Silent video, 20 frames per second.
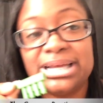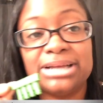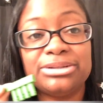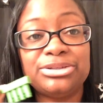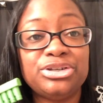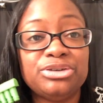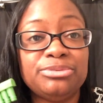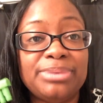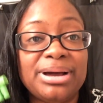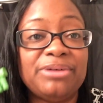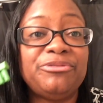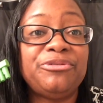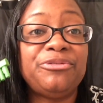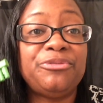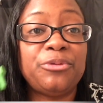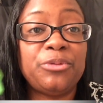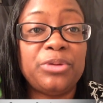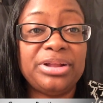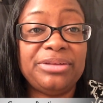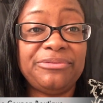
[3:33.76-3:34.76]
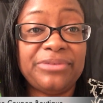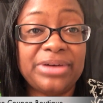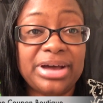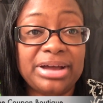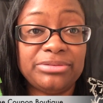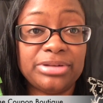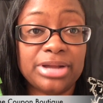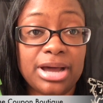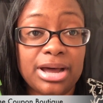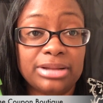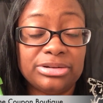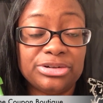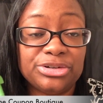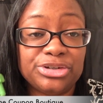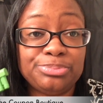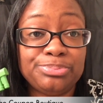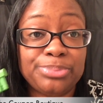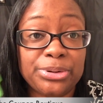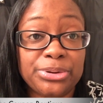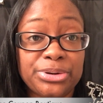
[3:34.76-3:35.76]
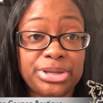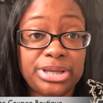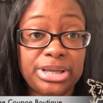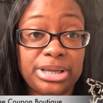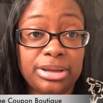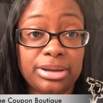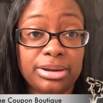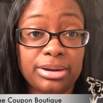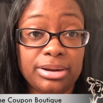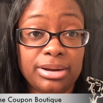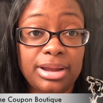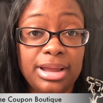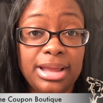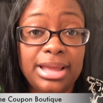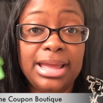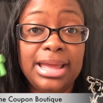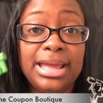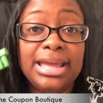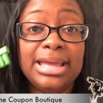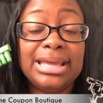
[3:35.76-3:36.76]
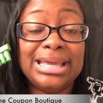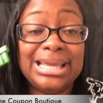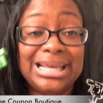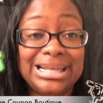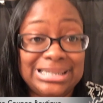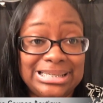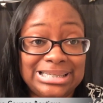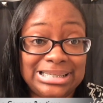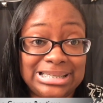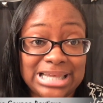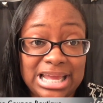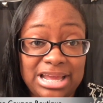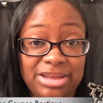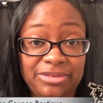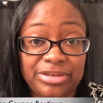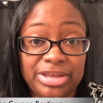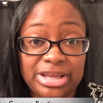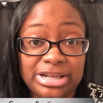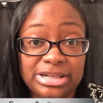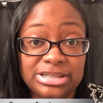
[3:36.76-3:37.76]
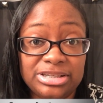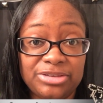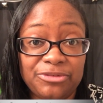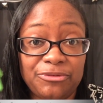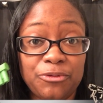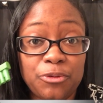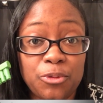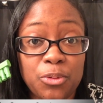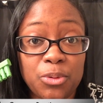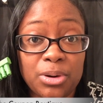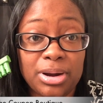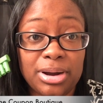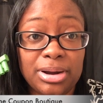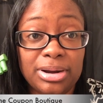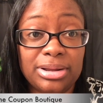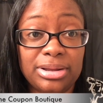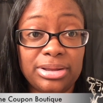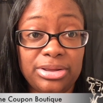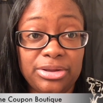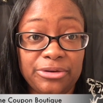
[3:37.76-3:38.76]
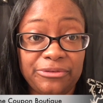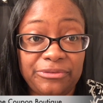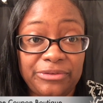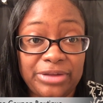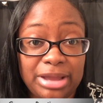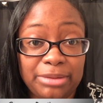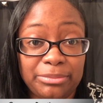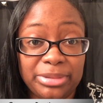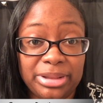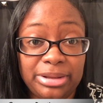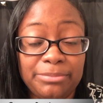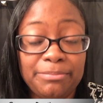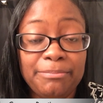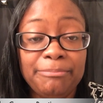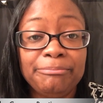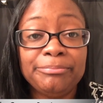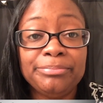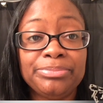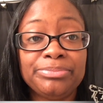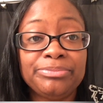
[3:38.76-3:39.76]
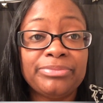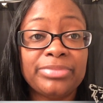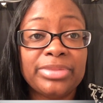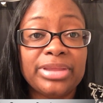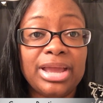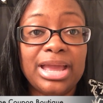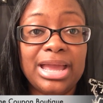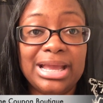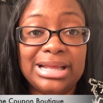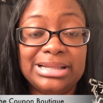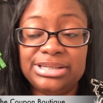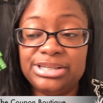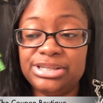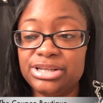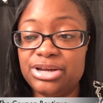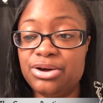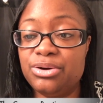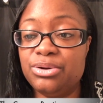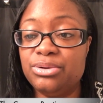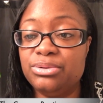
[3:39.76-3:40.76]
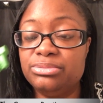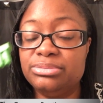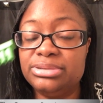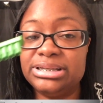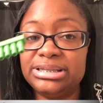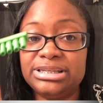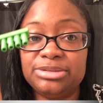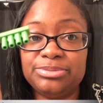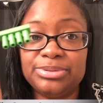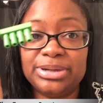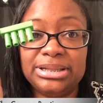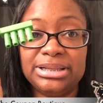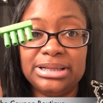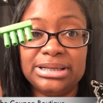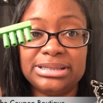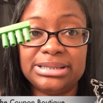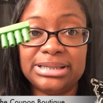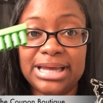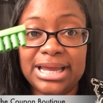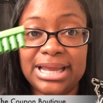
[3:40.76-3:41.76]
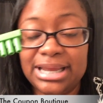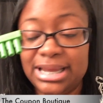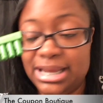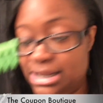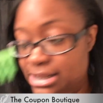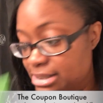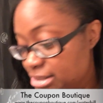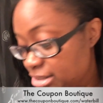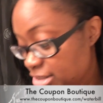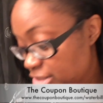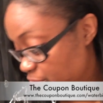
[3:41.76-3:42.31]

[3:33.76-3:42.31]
out to about $45 per year in savings for your family. And so this is what it looks like, and this